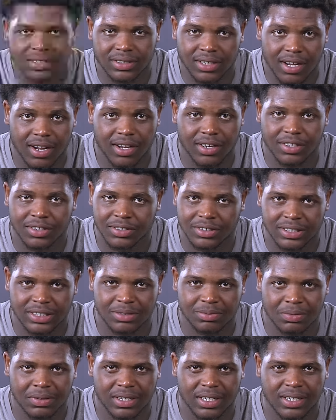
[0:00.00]
and conquer
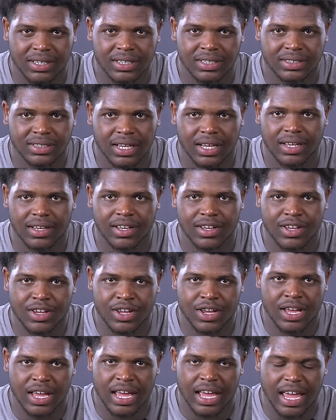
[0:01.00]
just because, like,
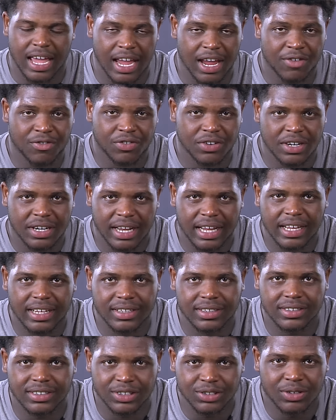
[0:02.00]
every
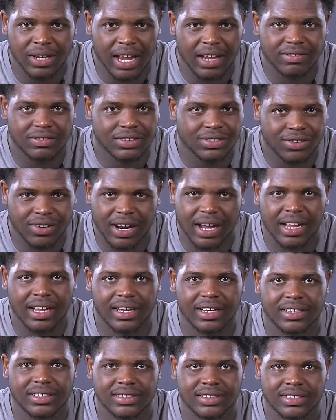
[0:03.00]
day you have to
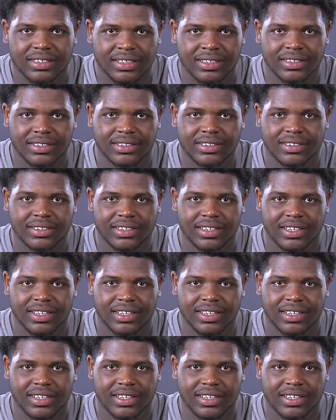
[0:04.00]
rise. And